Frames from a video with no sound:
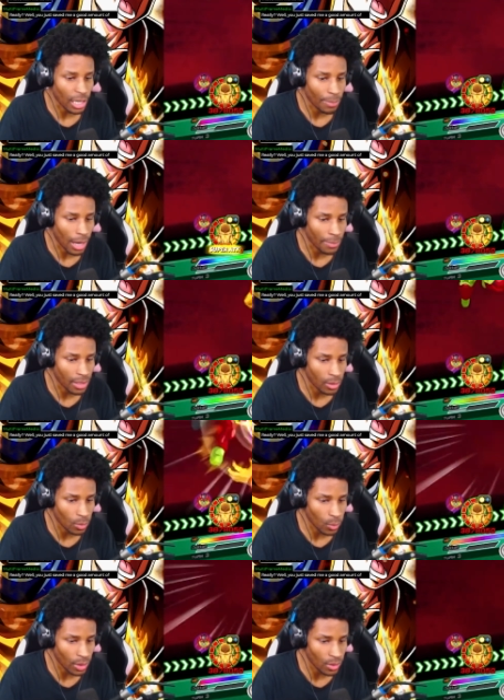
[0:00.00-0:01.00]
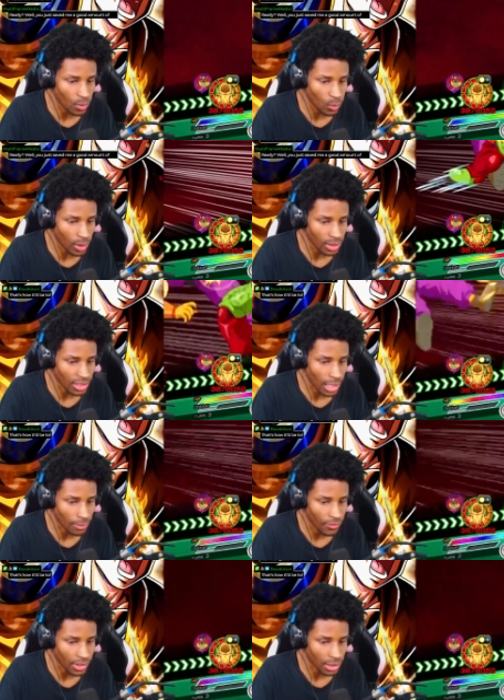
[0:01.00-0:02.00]
I probably wouldn't want the
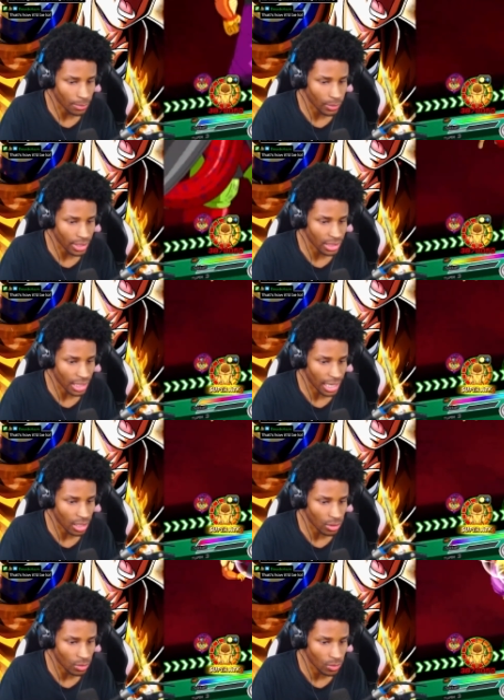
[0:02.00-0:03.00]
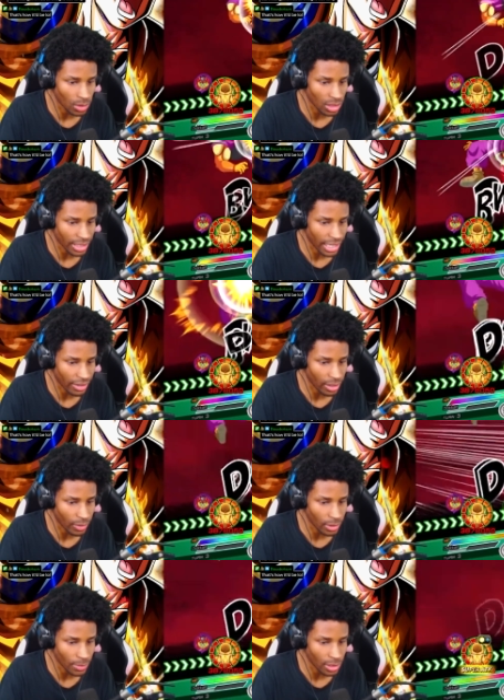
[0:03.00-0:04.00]
tablet for the simple reason I don't want to carry it
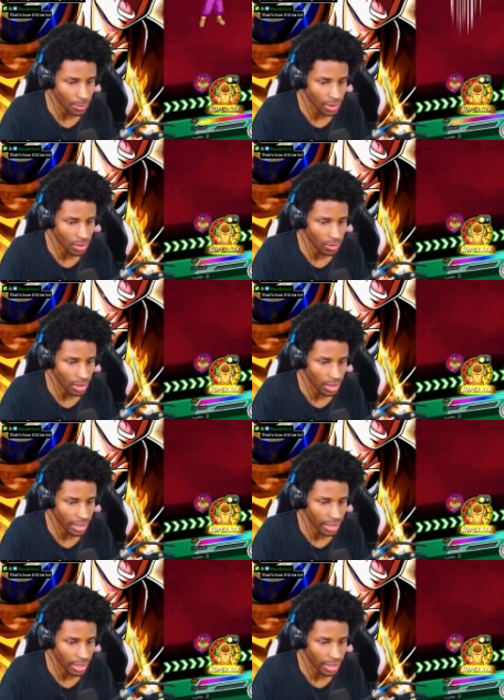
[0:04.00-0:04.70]
with me to play Dokkan.